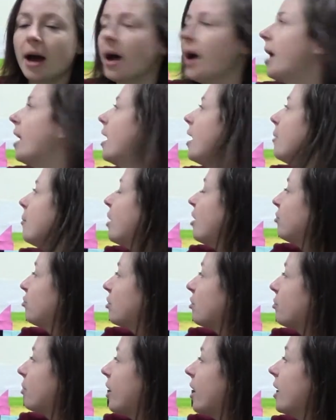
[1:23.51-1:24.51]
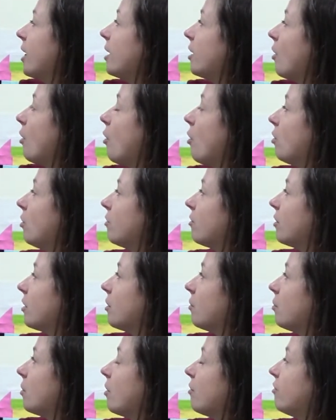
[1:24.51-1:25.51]
I've prepared all of
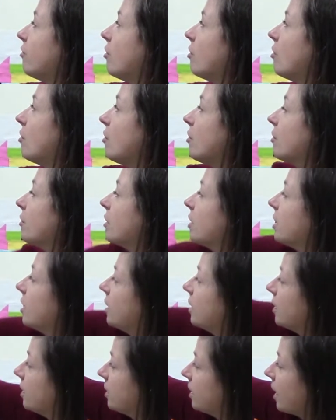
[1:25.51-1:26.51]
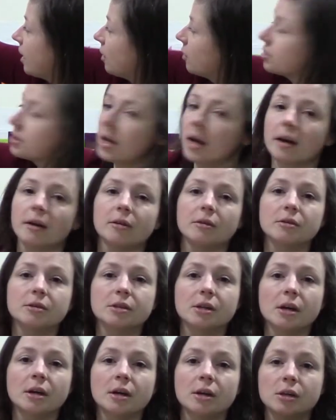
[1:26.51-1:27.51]
them for the yellow circles,